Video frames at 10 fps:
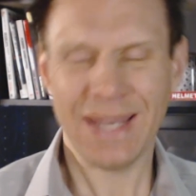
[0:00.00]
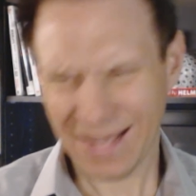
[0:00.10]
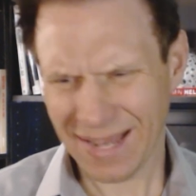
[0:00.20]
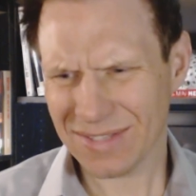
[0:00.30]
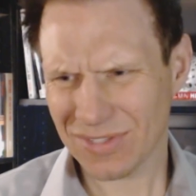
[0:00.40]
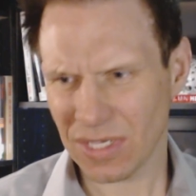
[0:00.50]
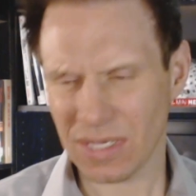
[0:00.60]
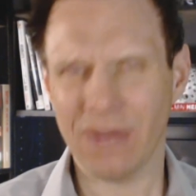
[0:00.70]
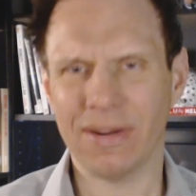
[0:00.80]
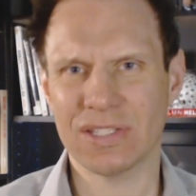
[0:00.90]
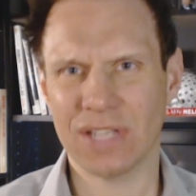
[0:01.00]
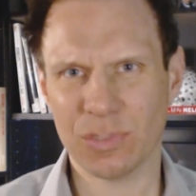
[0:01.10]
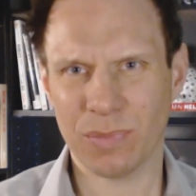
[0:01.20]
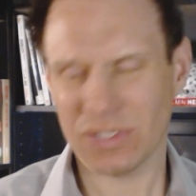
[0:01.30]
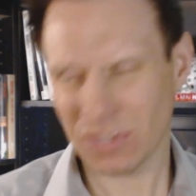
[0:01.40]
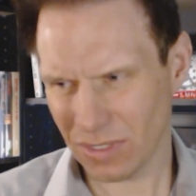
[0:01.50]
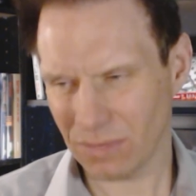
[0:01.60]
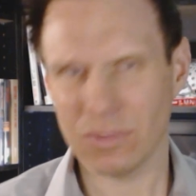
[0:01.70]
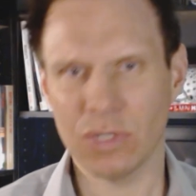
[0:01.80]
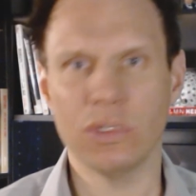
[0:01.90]
That I could see. All right, Cespedes,
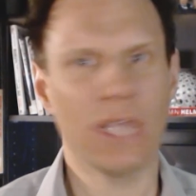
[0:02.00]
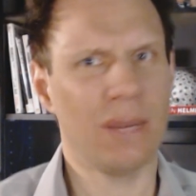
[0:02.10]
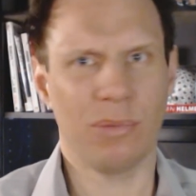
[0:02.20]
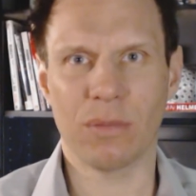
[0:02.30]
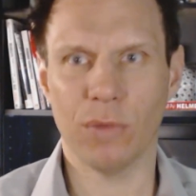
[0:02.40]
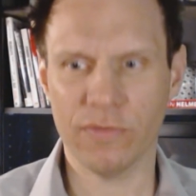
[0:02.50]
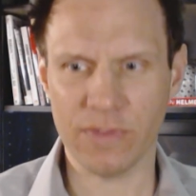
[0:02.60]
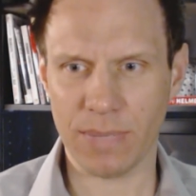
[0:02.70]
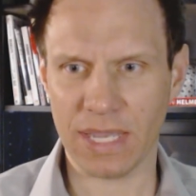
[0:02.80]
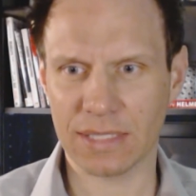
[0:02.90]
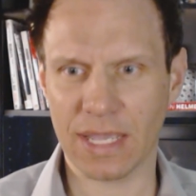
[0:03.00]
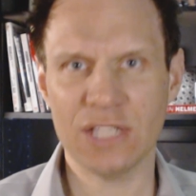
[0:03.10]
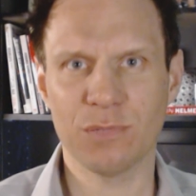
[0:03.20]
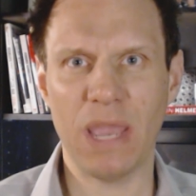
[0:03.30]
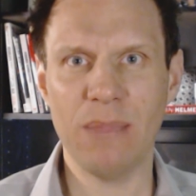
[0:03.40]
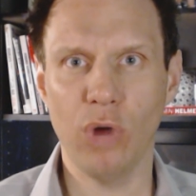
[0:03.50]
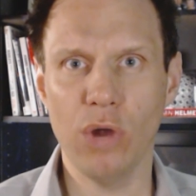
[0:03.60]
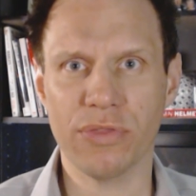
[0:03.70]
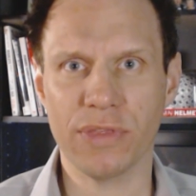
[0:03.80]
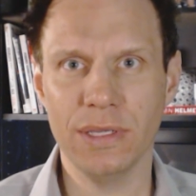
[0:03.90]
you got to bring Murphy back. The guy's Babe
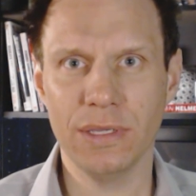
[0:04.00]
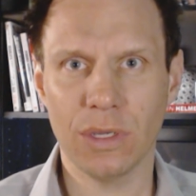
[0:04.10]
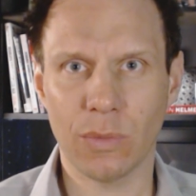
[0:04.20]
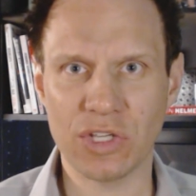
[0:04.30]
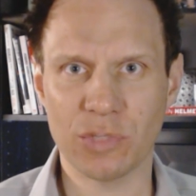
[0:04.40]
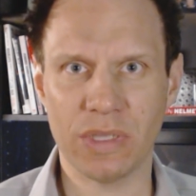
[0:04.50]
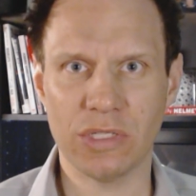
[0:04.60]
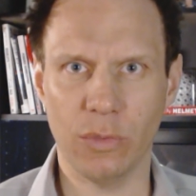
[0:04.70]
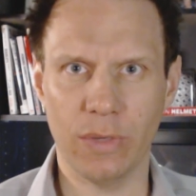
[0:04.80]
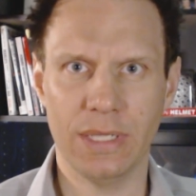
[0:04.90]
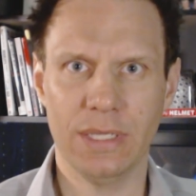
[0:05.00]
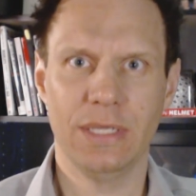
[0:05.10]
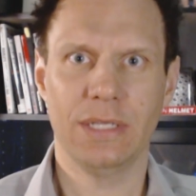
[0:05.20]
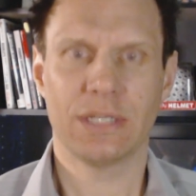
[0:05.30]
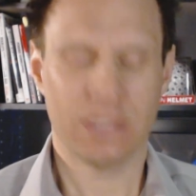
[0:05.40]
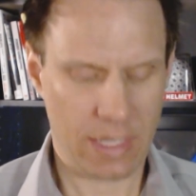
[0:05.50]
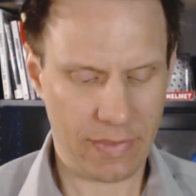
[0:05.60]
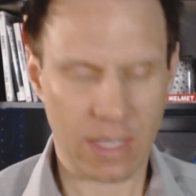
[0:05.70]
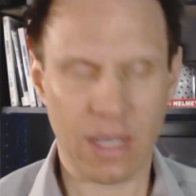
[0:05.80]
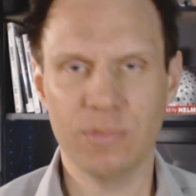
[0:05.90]
Ruth, what he's been doing.
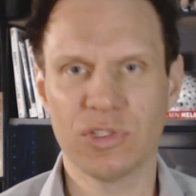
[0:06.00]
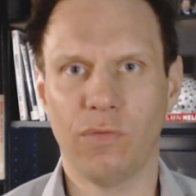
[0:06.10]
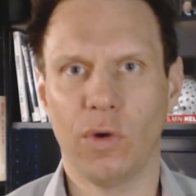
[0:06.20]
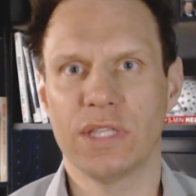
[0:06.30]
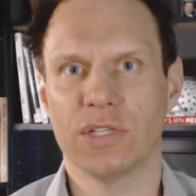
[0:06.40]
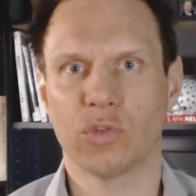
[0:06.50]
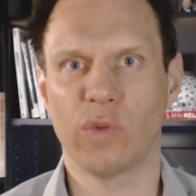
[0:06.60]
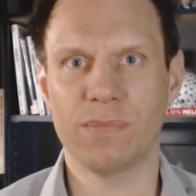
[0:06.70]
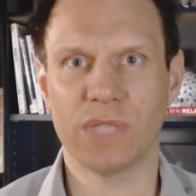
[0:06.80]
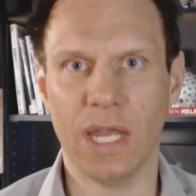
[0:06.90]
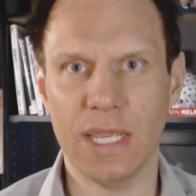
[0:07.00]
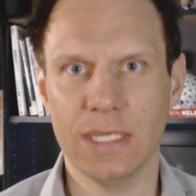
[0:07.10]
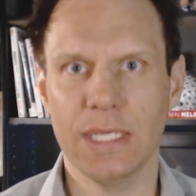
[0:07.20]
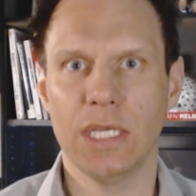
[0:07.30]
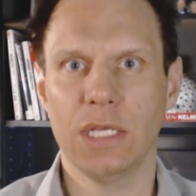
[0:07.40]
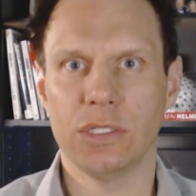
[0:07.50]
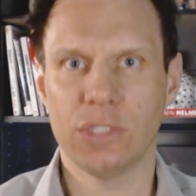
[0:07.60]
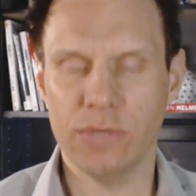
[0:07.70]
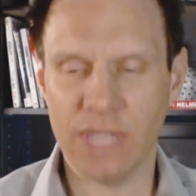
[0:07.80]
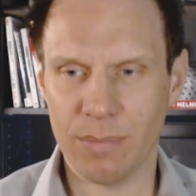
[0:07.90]
Can the Cubs avoid the sweep tonight?
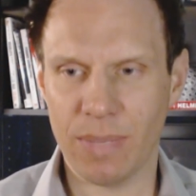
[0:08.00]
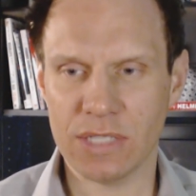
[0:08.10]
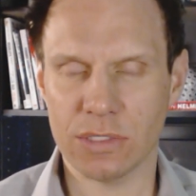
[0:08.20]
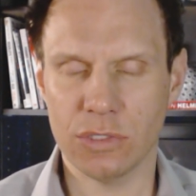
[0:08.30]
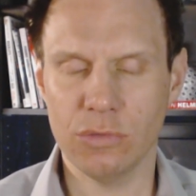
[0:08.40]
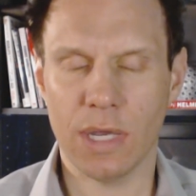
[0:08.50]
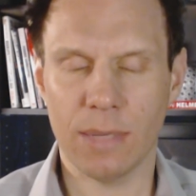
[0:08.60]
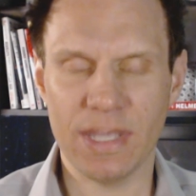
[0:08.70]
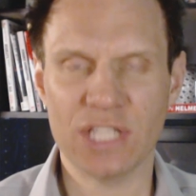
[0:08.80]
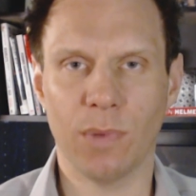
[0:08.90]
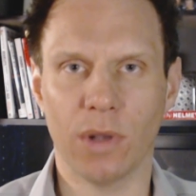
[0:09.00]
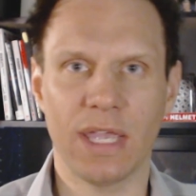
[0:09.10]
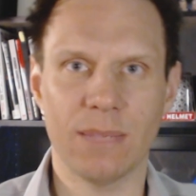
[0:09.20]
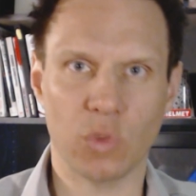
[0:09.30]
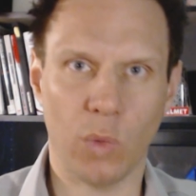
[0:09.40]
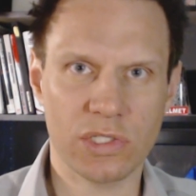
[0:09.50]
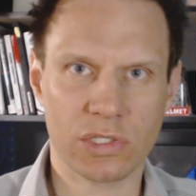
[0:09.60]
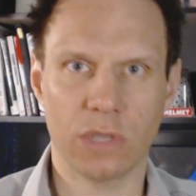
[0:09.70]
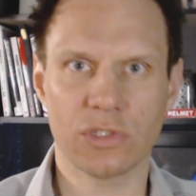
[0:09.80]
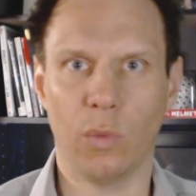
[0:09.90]
Two baseball games.
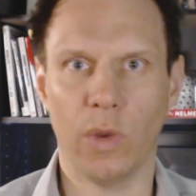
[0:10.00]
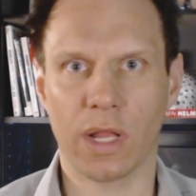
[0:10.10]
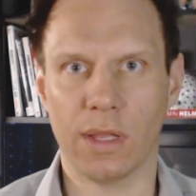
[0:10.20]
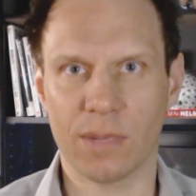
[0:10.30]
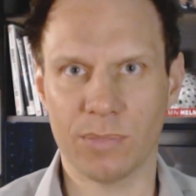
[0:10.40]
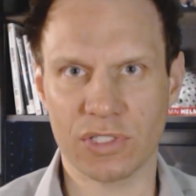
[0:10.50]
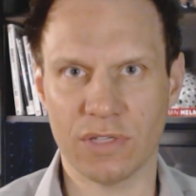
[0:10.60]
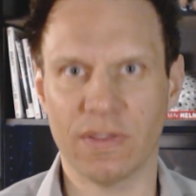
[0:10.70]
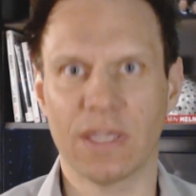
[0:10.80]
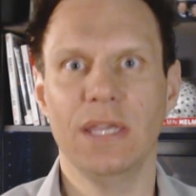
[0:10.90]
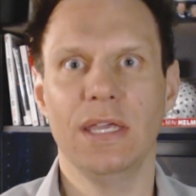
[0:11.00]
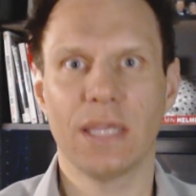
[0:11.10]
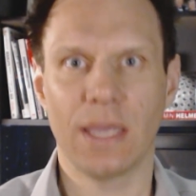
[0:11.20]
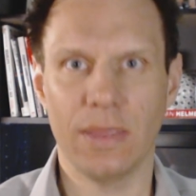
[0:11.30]
One starts at 1 o'clock Pacific.